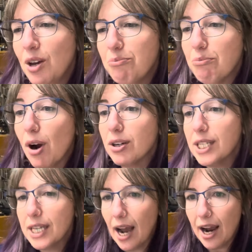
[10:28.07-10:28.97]
Mars
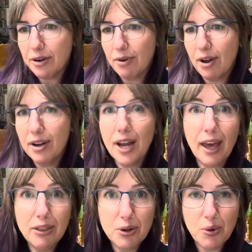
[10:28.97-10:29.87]
and Chiron
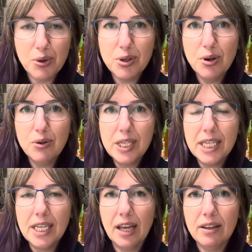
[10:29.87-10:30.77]
and the North Node
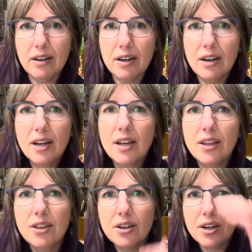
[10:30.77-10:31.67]
together,
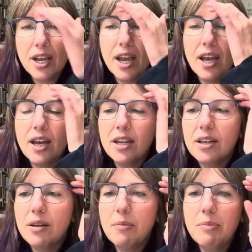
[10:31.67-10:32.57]
there
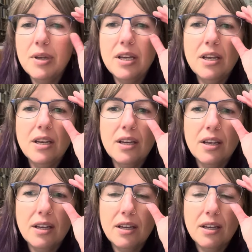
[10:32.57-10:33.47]
can
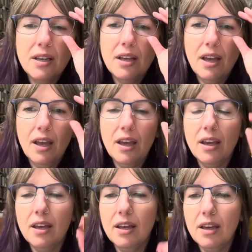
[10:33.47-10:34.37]
be
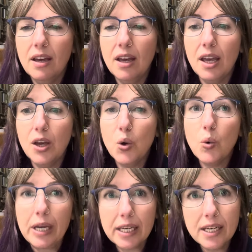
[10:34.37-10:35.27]
a
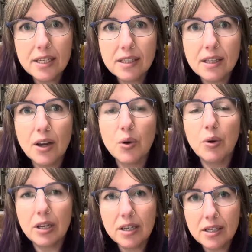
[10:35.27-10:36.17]
quickness
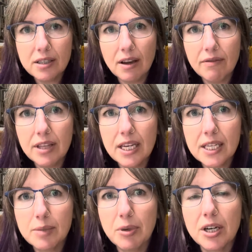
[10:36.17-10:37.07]
of the
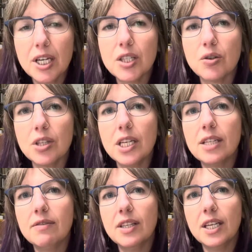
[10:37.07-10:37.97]
experience, or
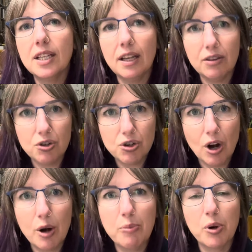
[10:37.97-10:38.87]
things feeling like they're
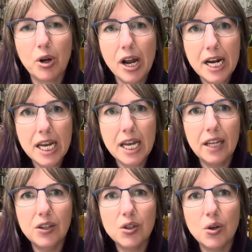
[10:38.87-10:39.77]
sharp or cutting,
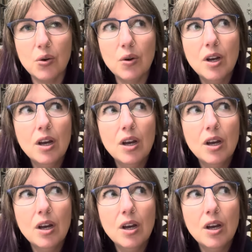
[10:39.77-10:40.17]
and so